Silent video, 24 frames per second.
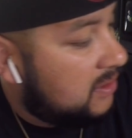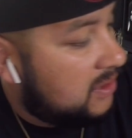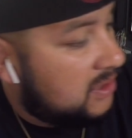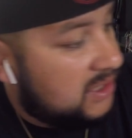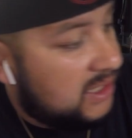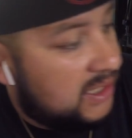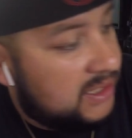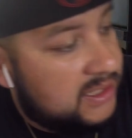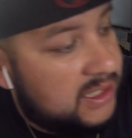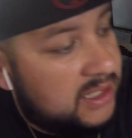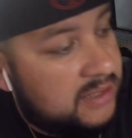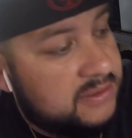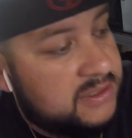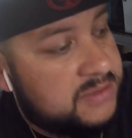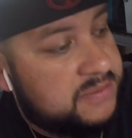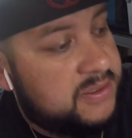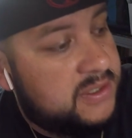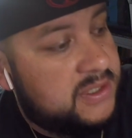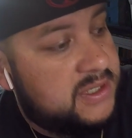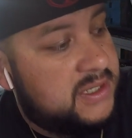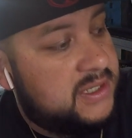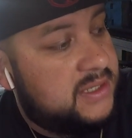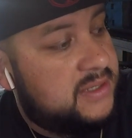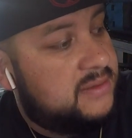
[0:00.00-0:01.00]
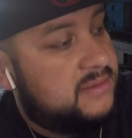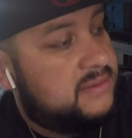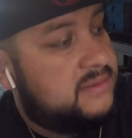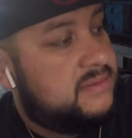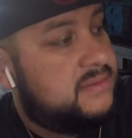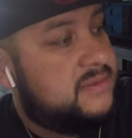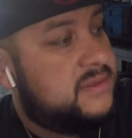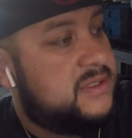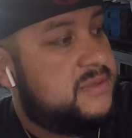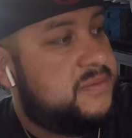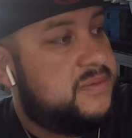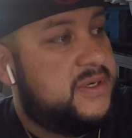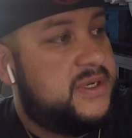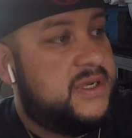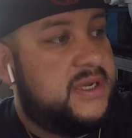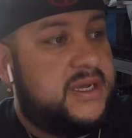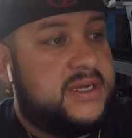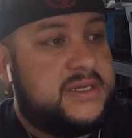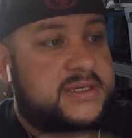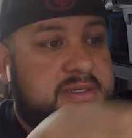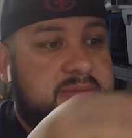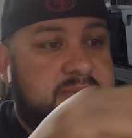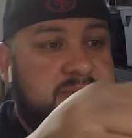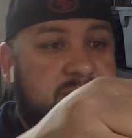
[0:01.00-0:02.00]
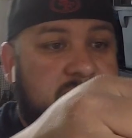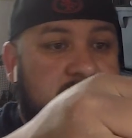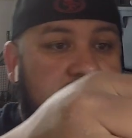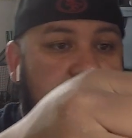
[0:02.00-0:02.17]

which I thought was pretty awesome.